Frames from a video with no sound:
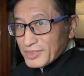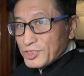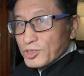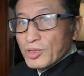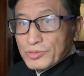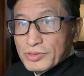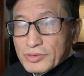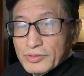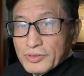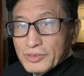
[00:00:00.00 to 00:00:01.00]
You don't.
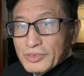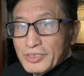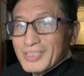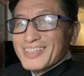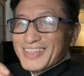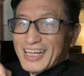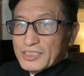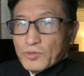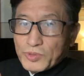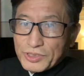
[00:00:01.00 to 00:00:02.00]
That's
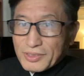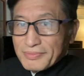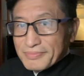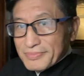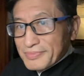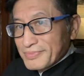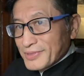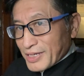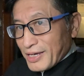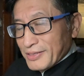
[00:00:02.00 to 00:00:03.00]
the wisdom.
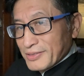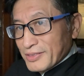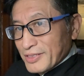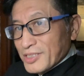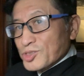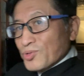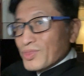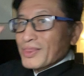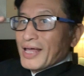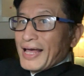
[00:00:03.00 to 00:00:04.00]
Okay? So
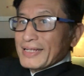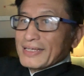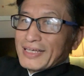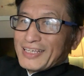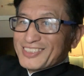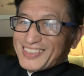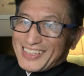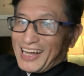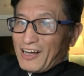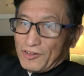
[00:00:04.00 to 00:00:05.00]
that is
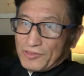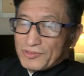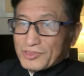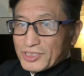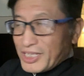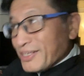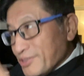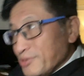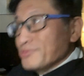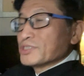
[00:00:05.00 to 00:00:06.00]
Tao. Can
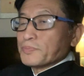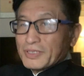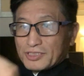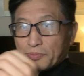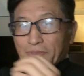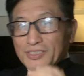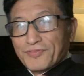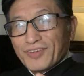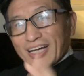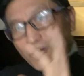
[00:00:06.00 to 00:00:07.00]
you
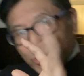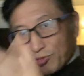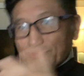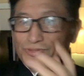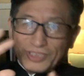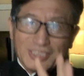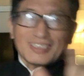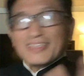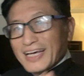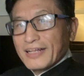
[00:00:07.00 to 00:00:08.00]
specify, do this
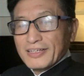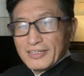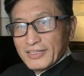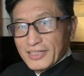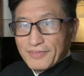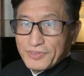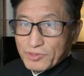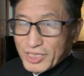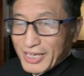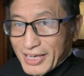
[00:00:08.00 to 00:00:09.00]
and that? If you
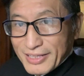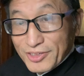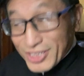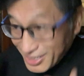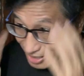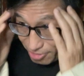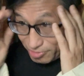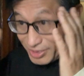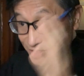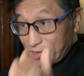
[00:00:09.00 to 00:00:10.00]
can, you cannot
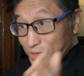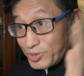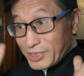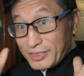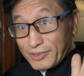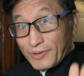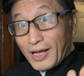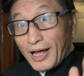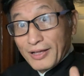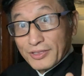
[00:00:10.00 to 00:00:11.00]
really do it,
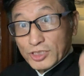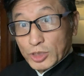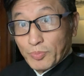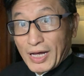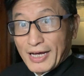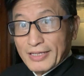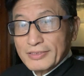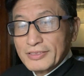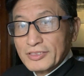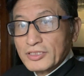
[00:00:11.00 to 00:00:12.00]
on the spot.
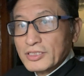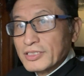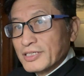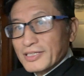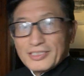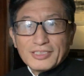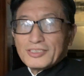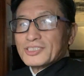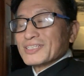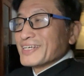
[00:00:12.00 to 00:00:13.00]
This is
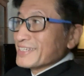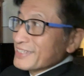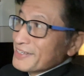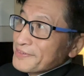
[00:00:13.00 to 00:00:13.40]
just like,